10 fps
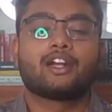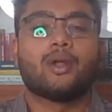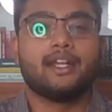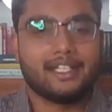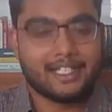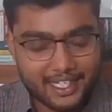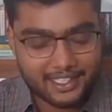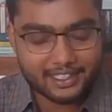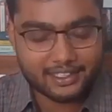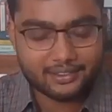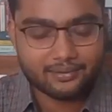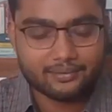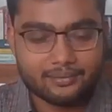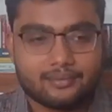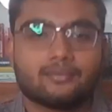2019.
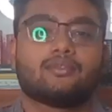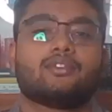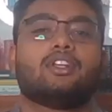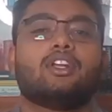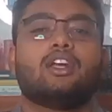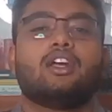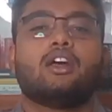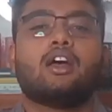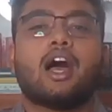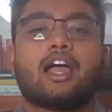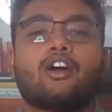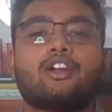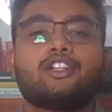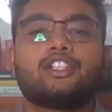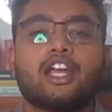I got a
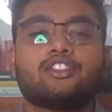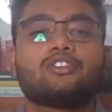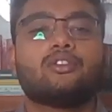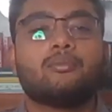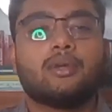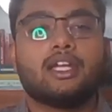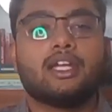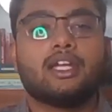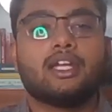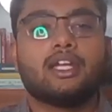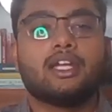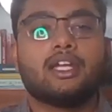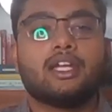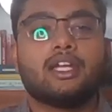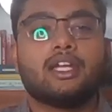chance to meet
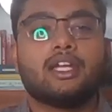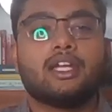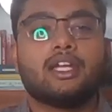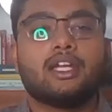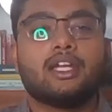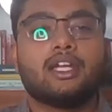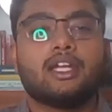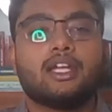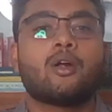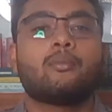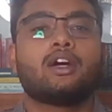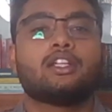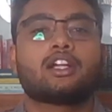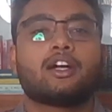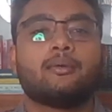Samsung members from other
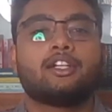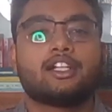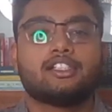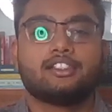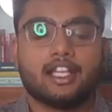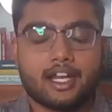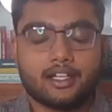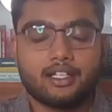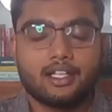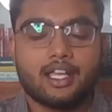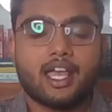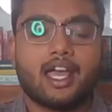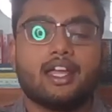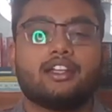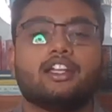countries there,
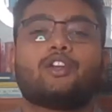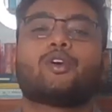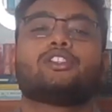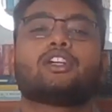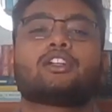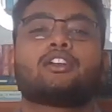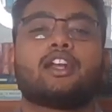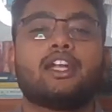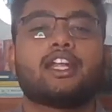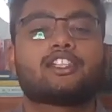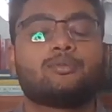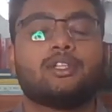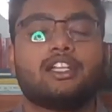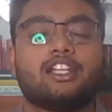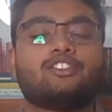and it was a great
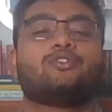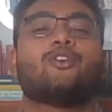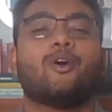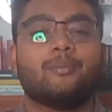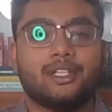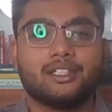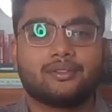experience for me.